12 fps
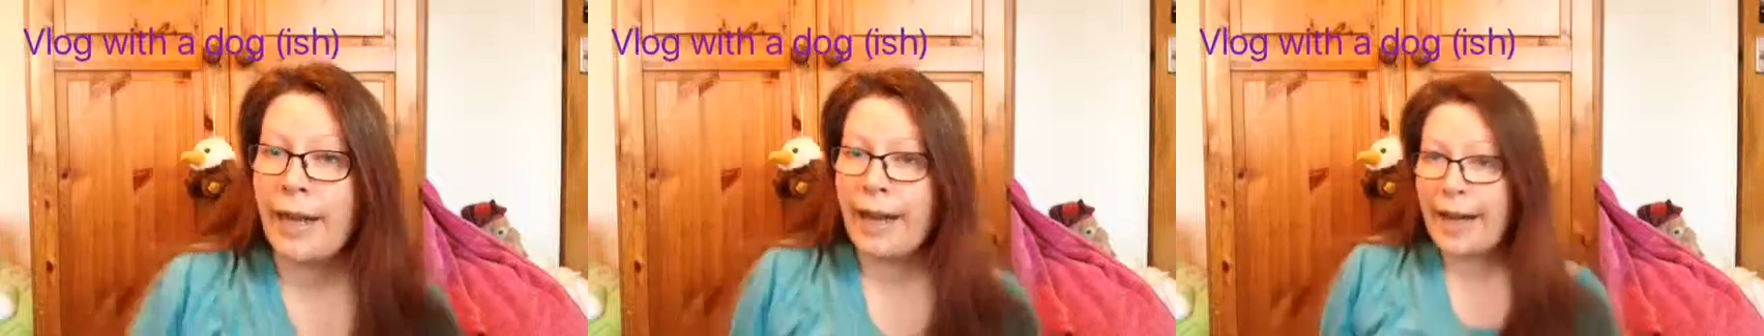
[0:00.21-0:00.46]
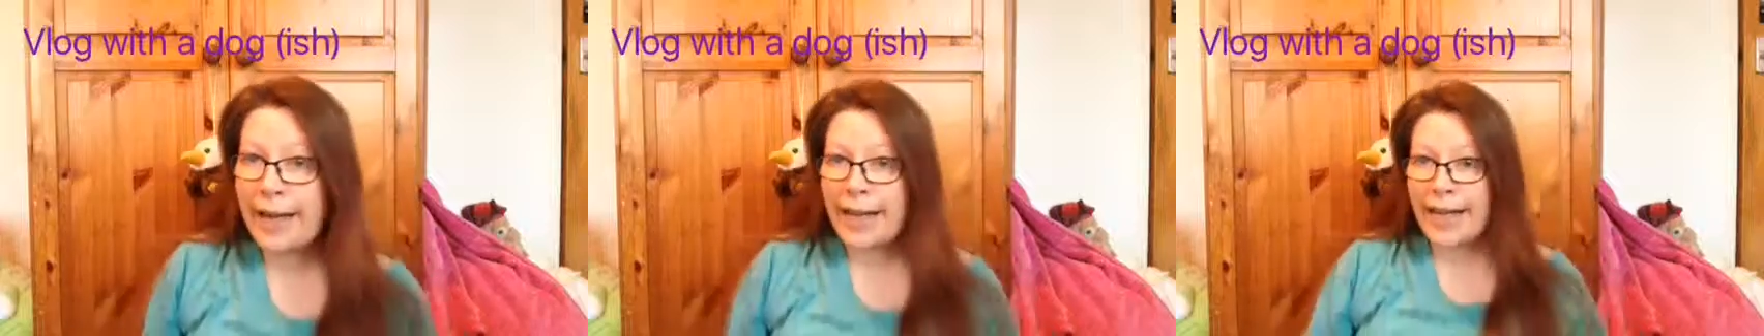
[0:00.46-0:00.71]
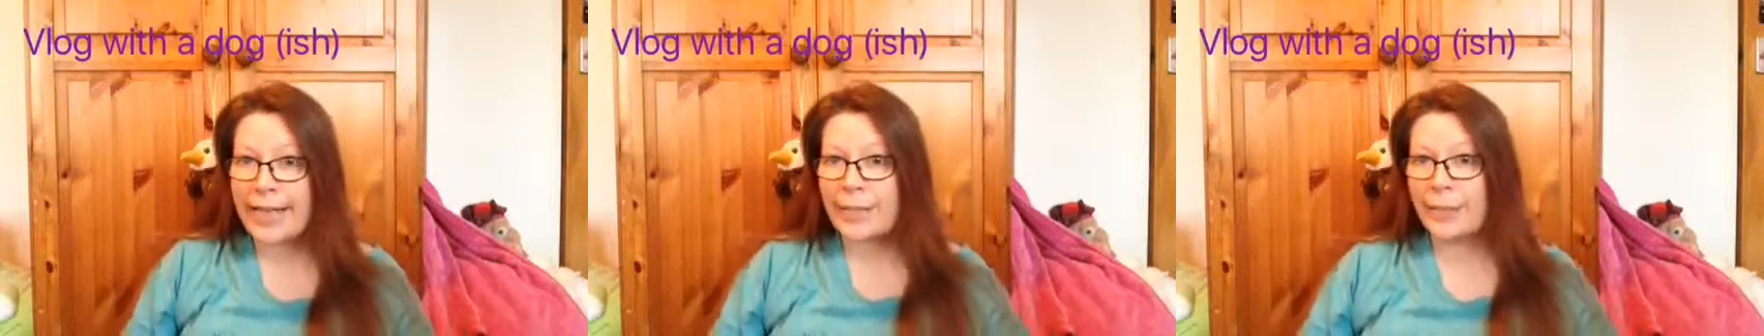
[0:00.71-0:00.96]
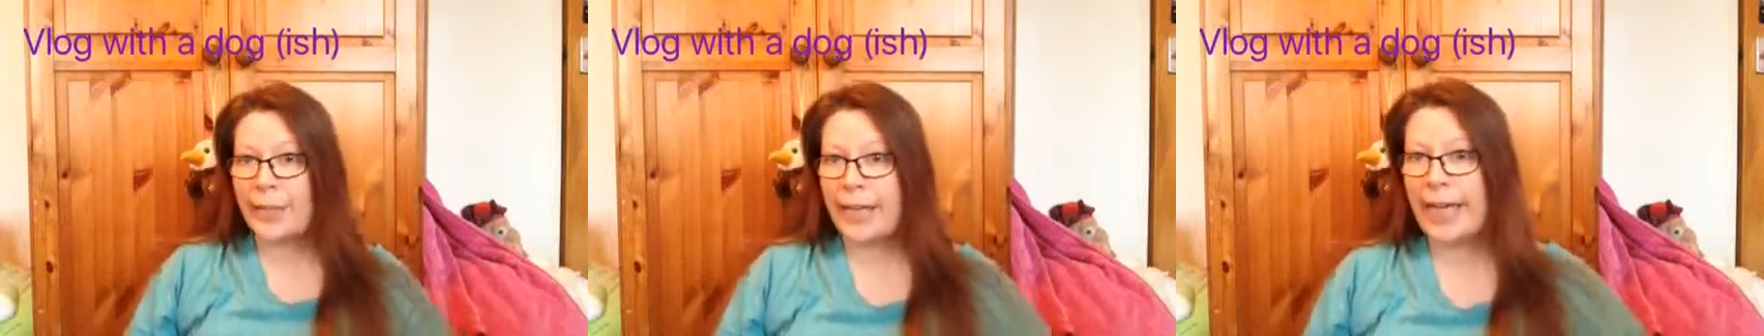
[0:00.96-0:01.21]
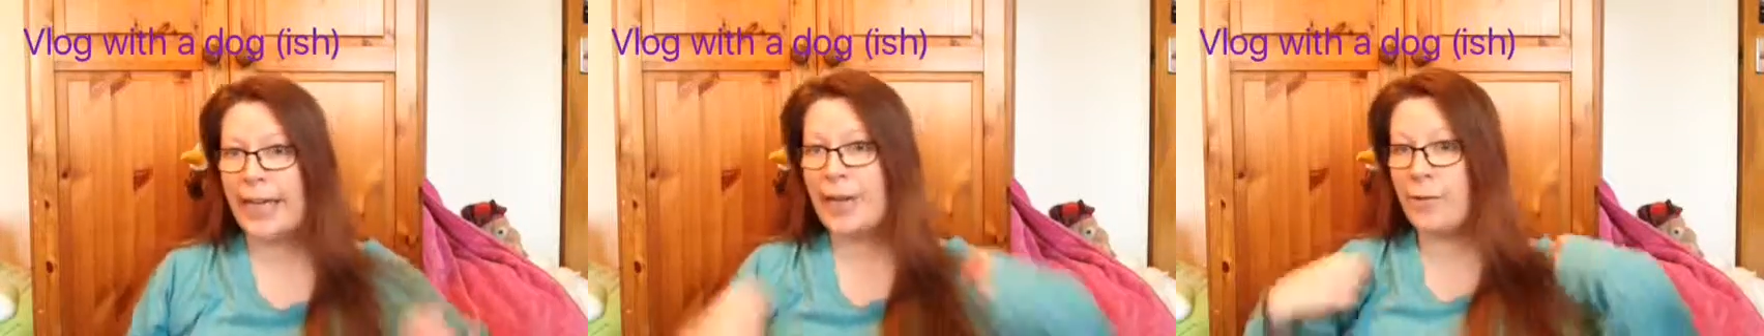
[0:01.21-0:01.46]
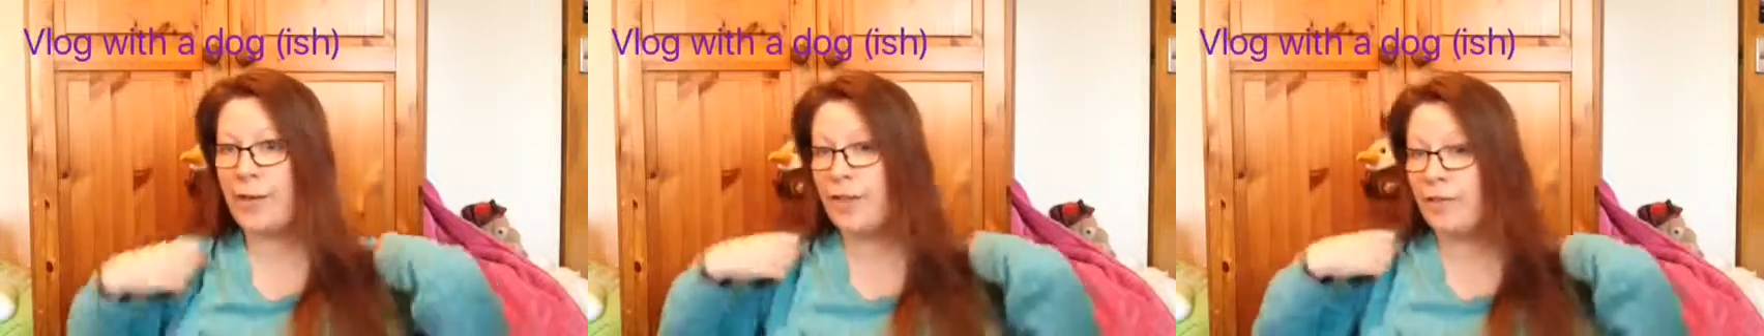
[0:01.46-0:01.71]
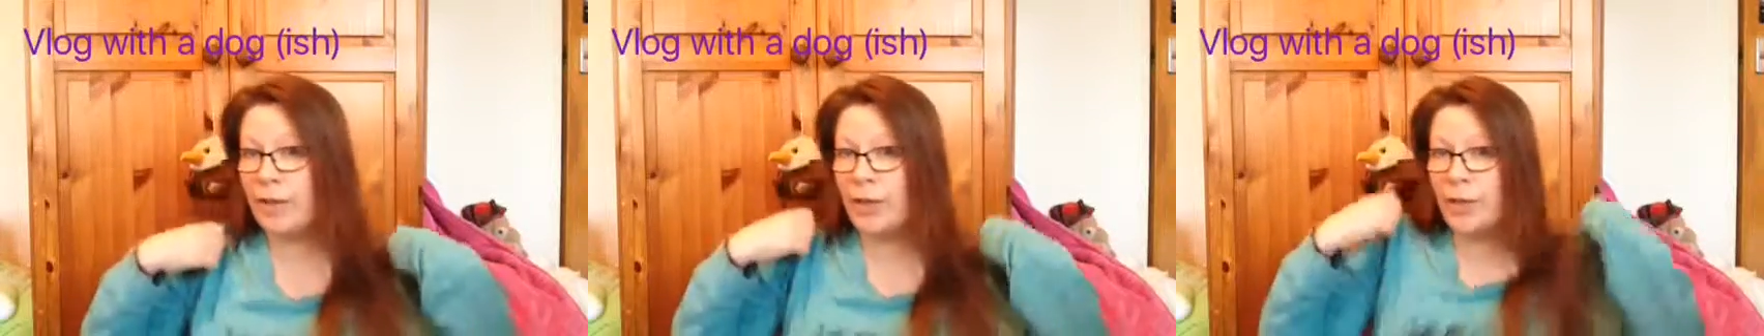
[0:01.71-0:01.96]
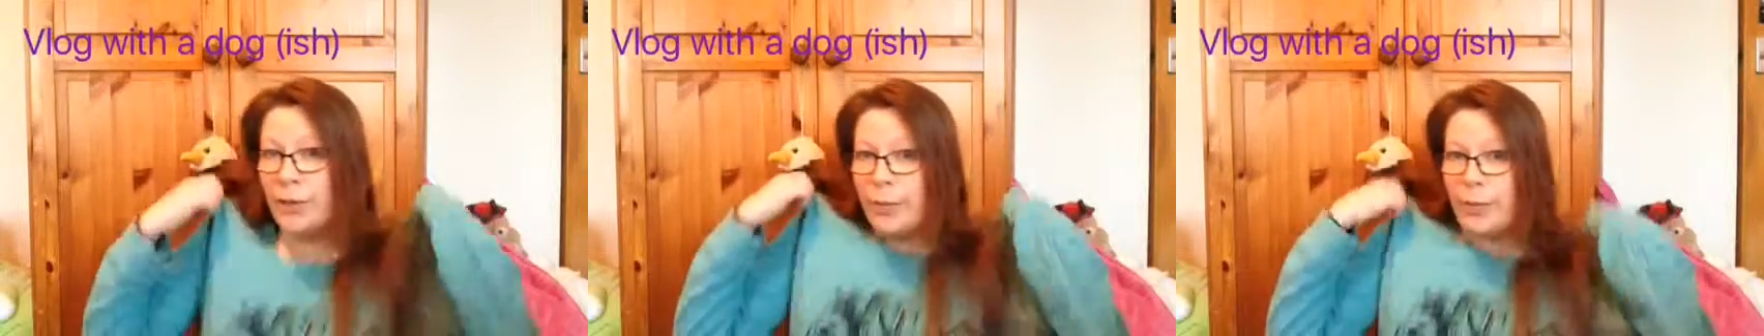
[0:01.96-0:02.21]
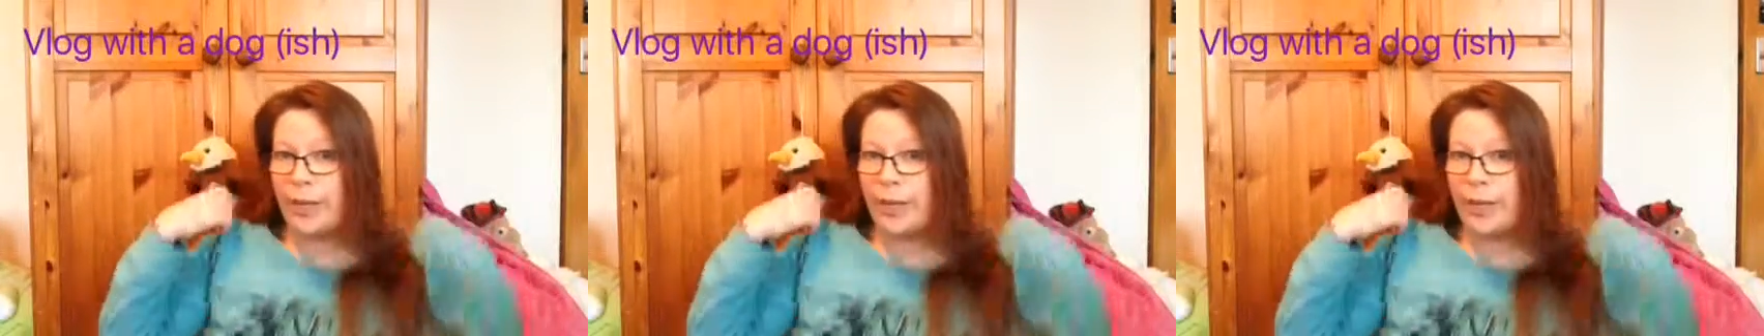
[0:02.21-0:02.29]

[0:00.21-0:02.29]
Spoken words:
Hi guys, we're here with vlog number